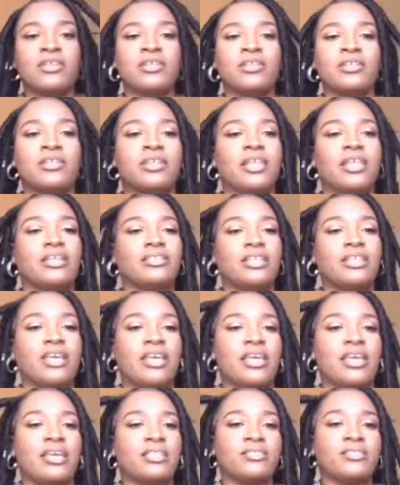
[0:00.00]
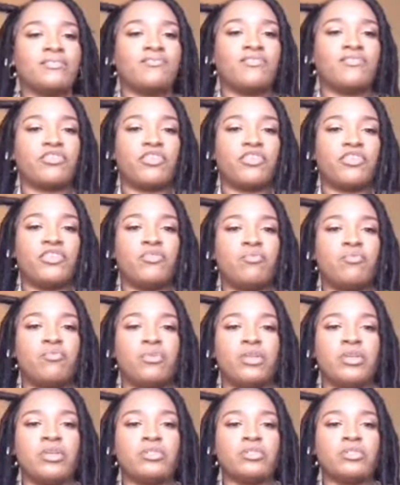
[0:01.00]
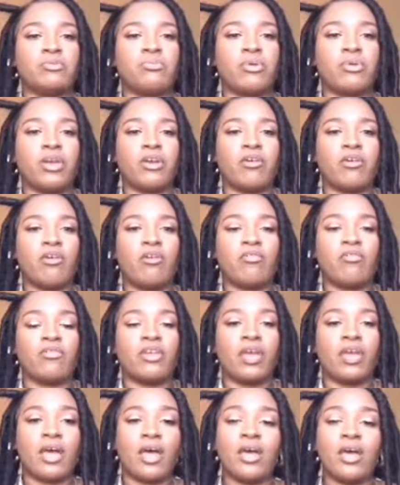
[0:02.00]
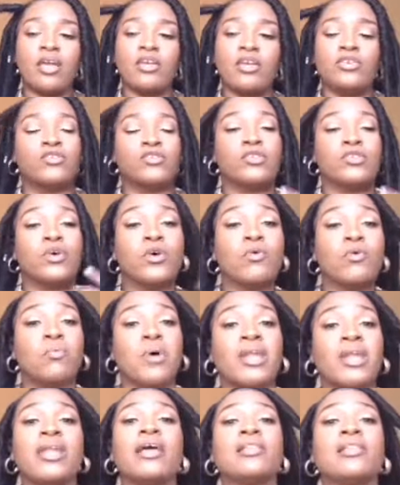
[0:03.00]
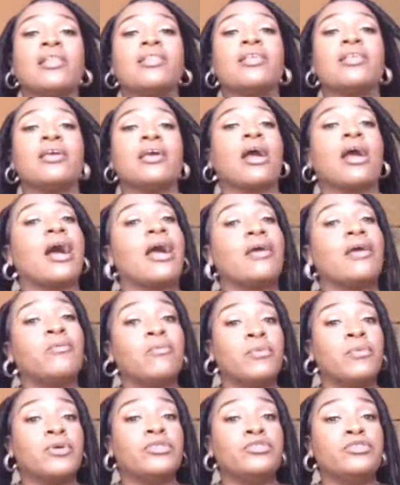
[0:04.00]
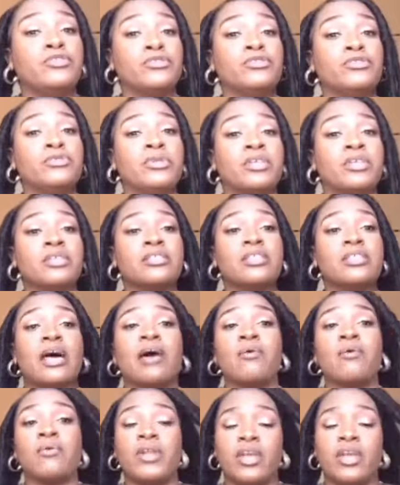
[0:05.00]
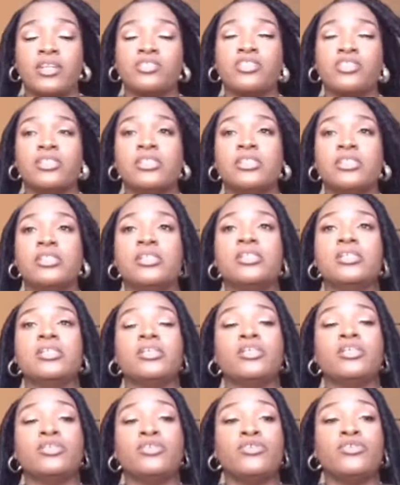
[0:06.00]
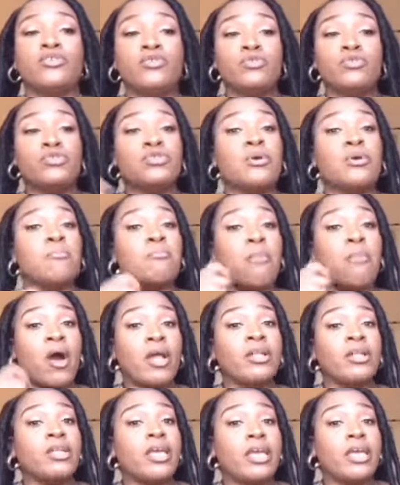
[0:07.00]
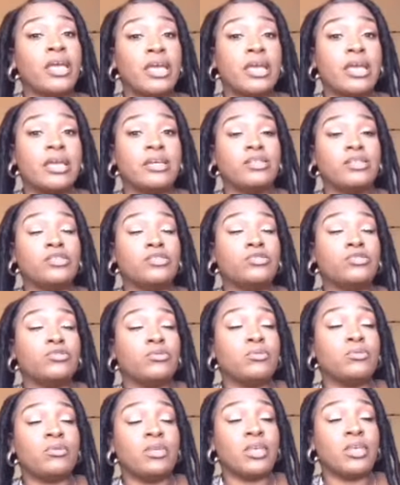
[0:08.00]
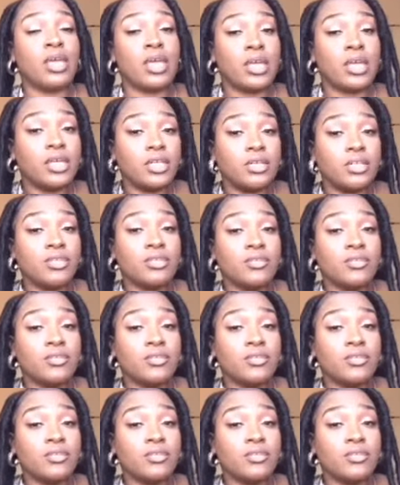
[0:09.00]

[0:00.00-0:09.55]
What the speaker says: Like the hair is very weak to break off here. So one other thing I would do is I would actually use Marley hair to the end.